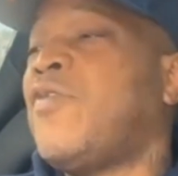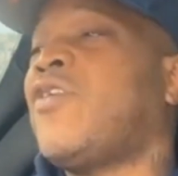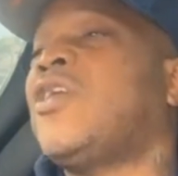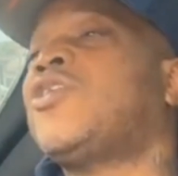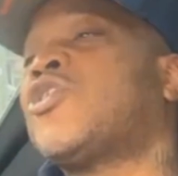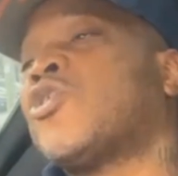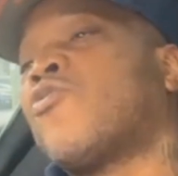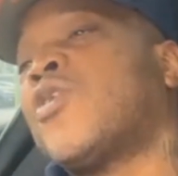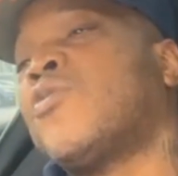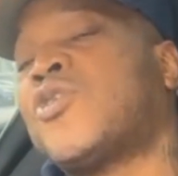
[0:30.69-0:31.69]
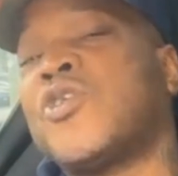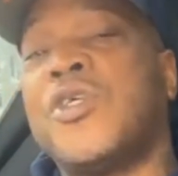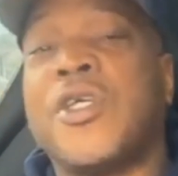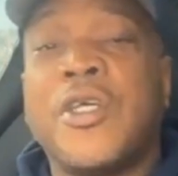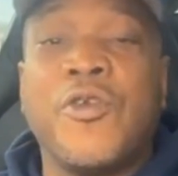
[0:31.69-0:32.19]
if they disagree with
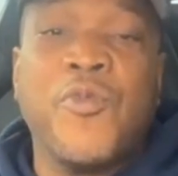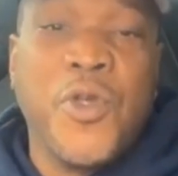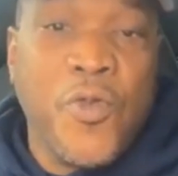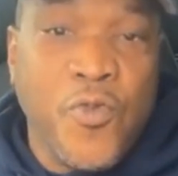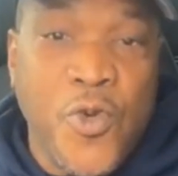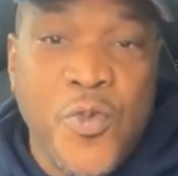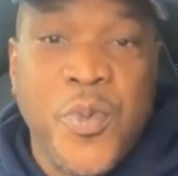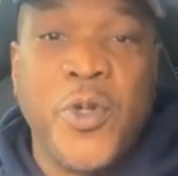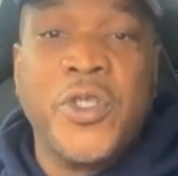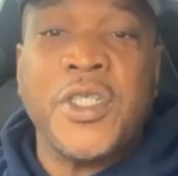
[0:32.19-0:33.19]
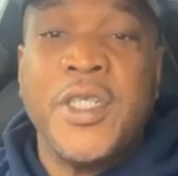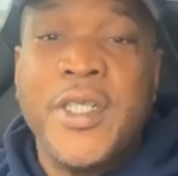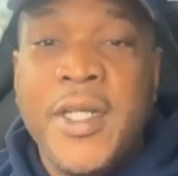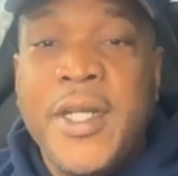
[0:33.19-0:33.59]
you, you're going to be the wrong person.